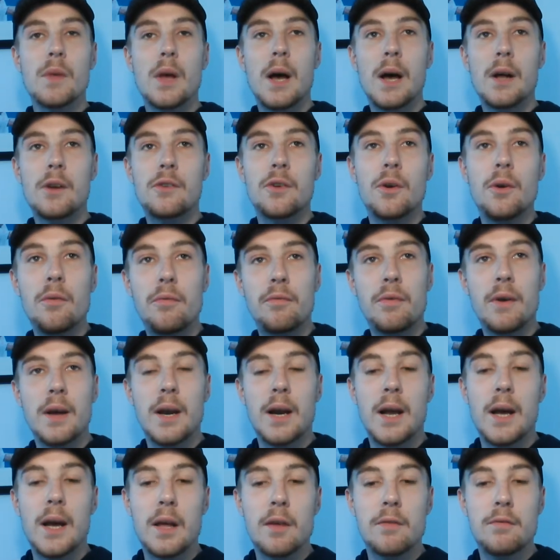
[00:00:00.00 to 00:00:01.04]
I do
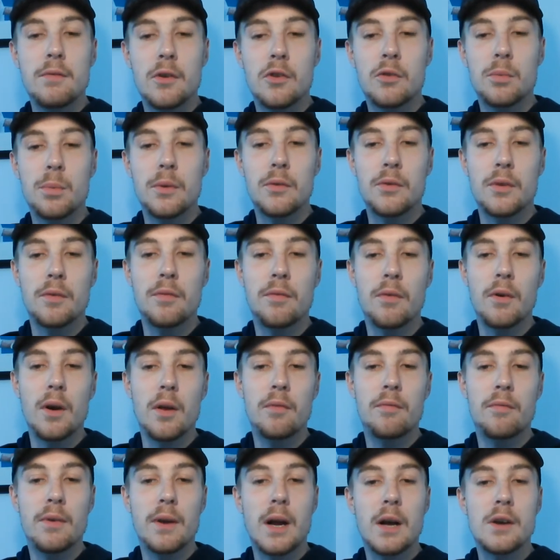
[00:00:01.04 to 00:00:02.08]
feel like if this was a
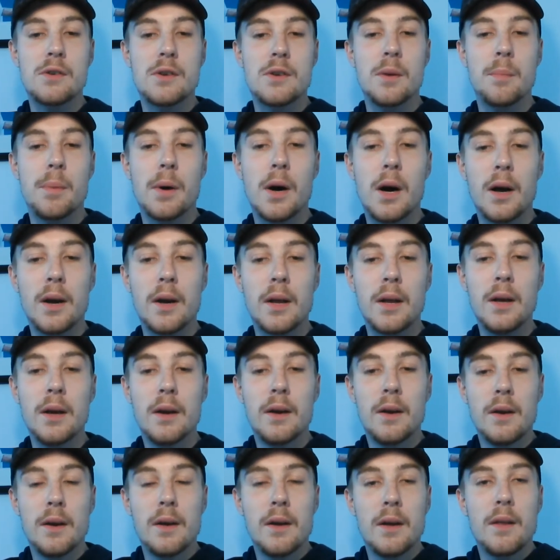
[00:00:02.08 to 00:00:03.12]
fully fit Ashley Barty
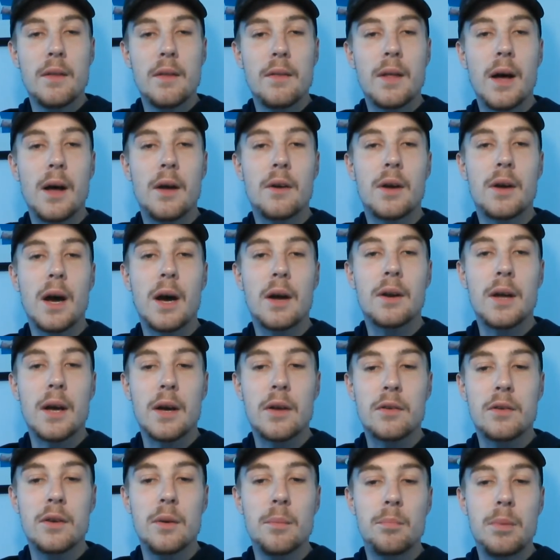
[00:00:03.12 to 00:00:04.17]
that had
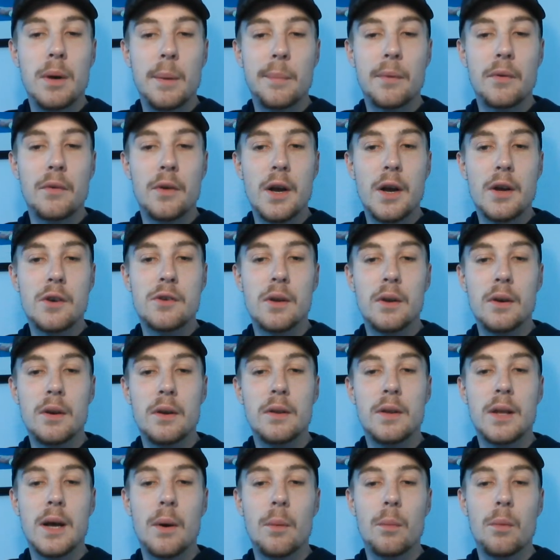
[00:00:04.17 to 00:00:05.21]
excellent preparation,
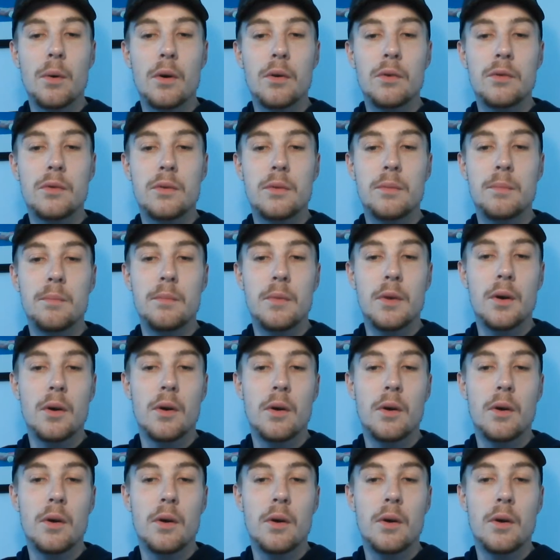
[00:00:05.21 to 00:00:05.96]
that was,